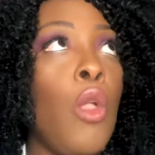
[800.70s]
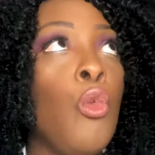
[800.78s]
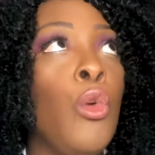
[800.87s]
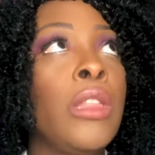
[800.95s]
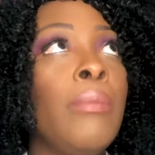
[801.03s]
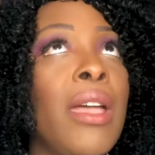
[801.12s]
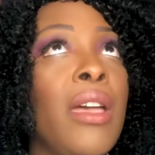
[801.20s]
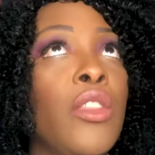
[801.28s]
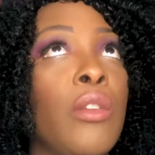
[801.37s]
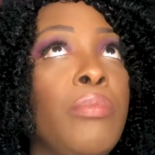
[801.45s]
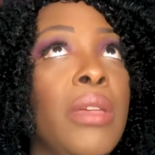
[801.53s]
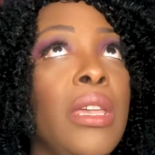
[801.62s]
What's my
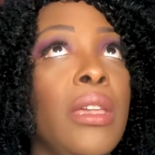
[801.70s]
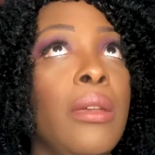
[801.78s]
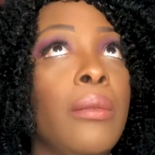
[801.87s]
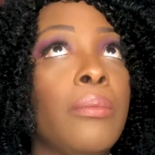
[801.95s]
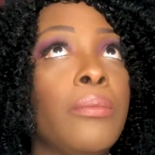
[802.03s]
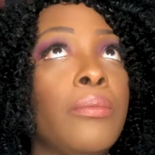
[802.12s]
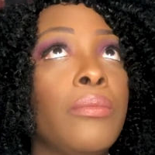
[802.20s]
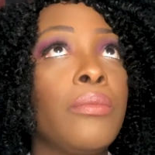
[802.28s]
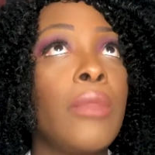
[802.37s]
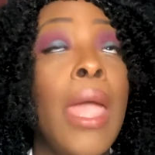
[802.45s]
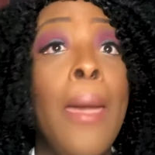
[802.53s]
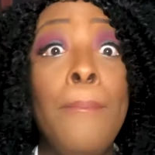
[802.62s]
other P?
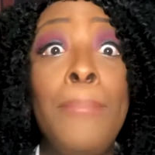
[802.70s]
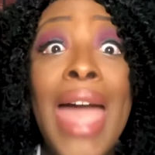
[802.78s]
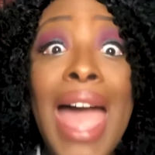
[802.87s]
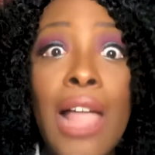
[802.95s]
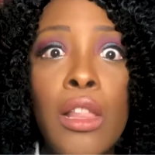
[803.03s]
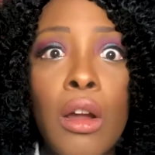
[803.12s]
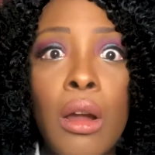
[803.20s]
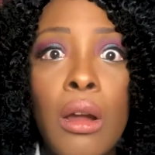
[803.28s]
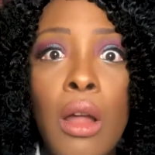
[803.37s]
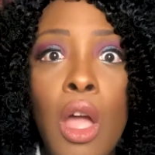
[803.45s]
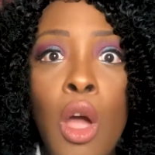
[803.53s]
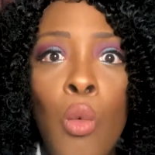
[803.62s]

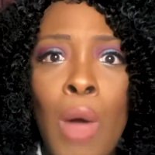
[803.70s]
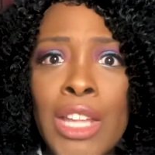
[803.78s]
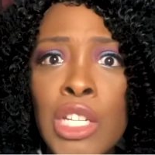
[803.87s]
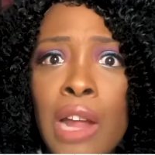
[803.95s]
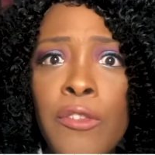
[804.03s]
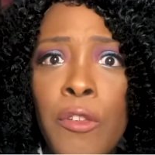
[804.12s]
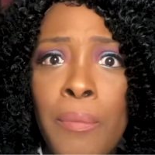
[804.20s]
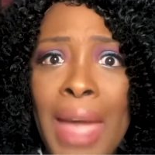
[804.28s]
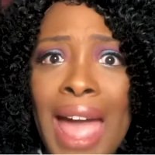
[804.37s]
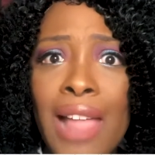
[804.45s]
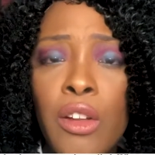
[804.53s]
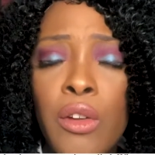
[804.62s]
Pallor. Watch out for
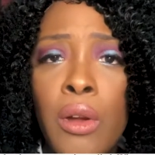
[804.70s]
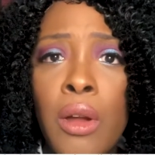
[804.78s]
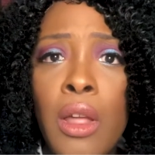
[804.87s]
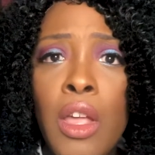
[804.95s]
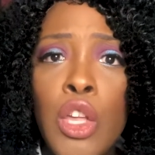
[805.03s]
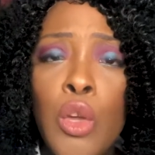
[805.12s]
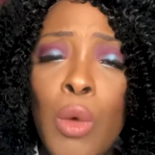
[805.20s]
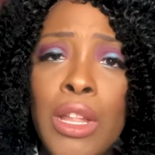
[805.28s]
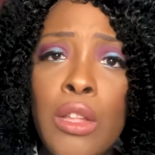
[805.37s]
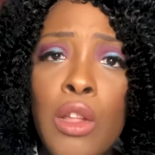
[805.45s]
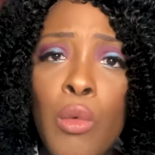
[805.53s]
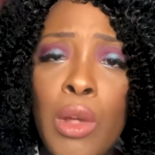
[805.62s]
pallor. You want
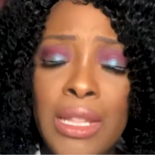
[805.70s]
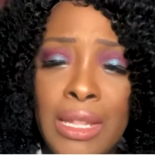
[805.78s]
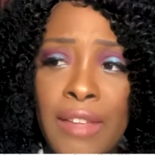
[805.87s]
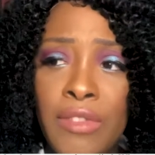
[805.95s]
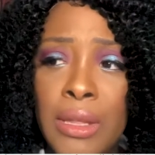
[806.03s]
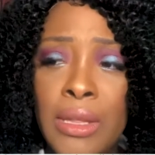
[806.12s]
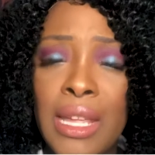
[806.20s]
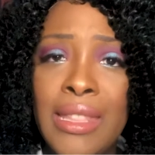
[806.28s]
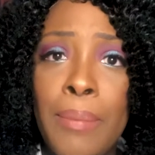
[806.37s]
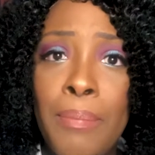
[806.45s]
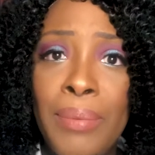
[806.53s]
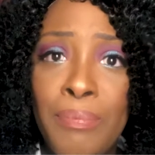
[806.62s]
to know what gives the skin
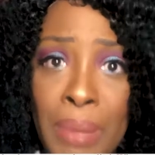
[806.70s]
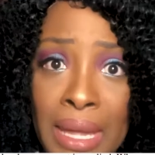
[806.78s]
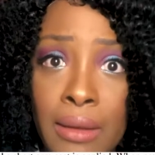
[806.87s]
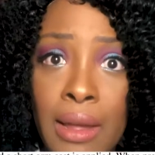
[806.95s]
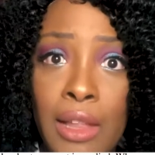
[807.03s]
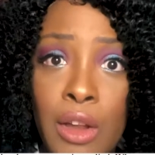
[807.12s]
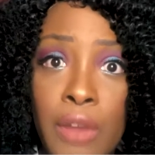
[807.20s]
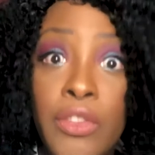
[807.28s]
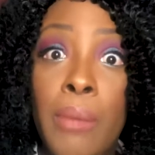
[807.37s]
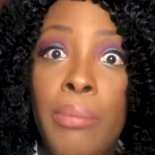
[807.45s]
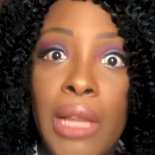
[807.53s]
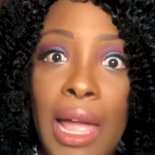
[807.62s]
the pink color?
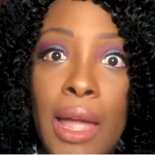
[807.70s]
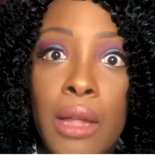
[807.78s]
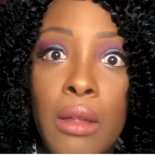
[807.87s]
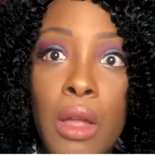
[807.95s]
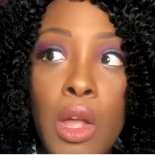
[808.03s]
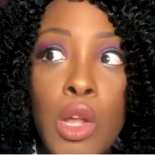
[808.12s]
The blood.